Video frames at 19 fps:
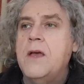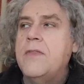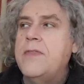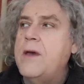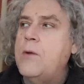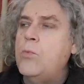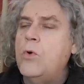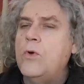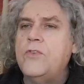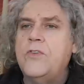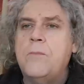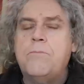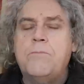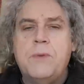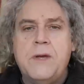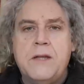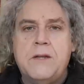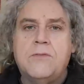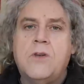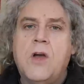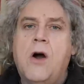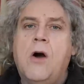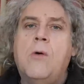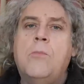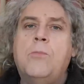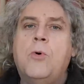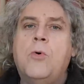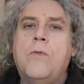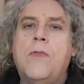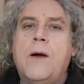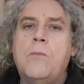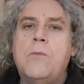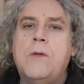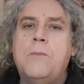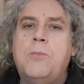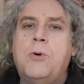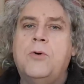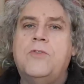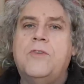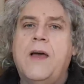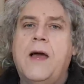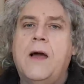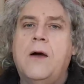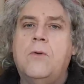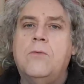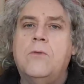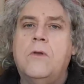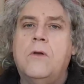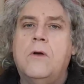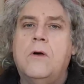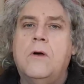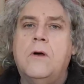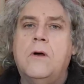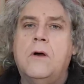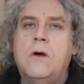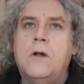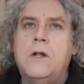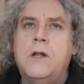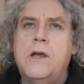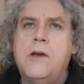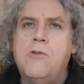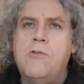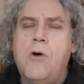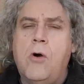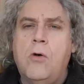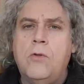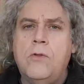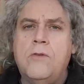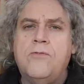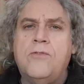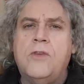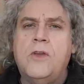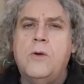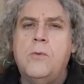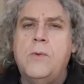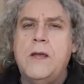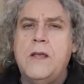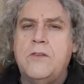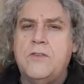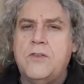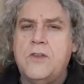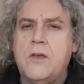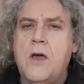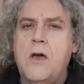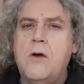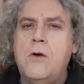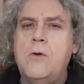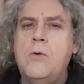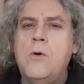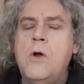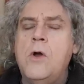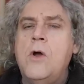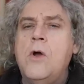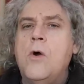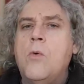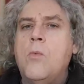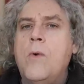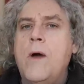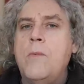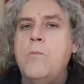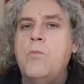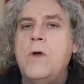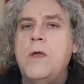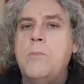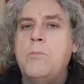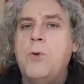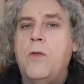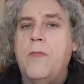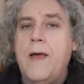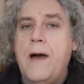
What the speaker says: There was a bit of cardboard that we put down earlier on, a few weeks ago, when we put